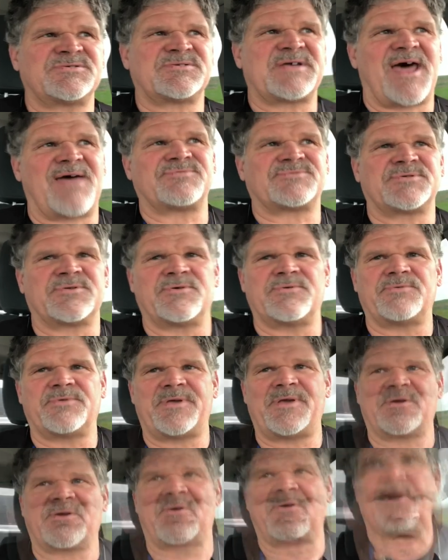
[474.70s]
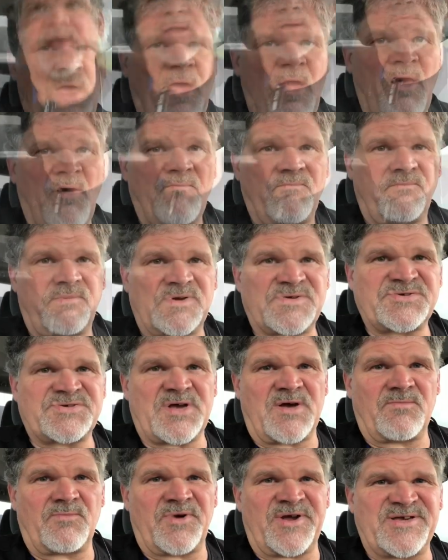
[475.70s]
absolutely incredible. For
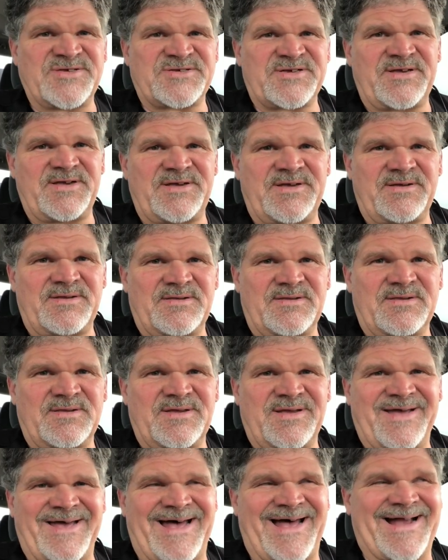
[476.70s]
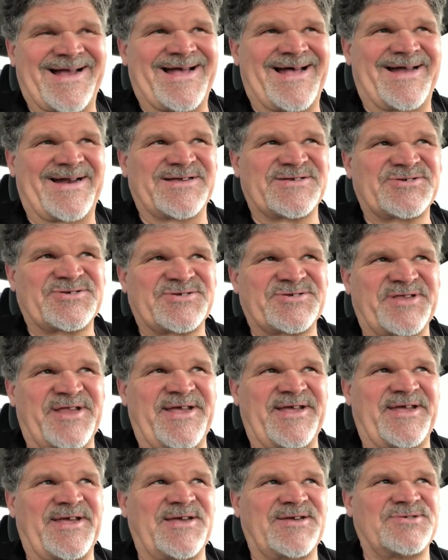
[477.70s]
some reason, I got a
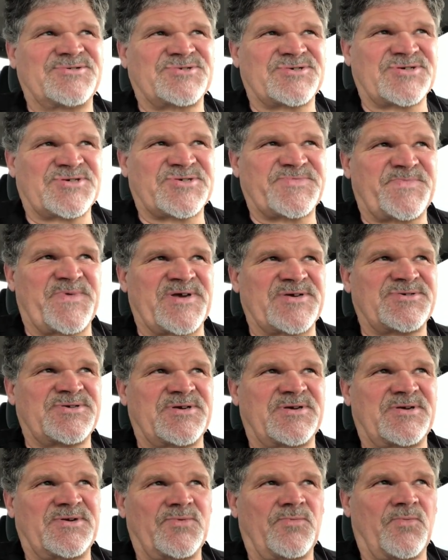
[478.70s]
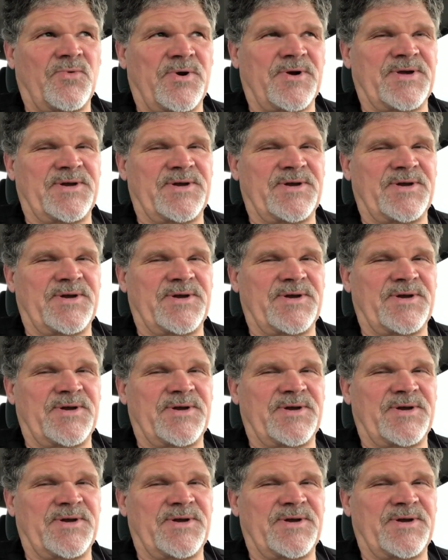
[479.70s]
sneaky suspicion we're going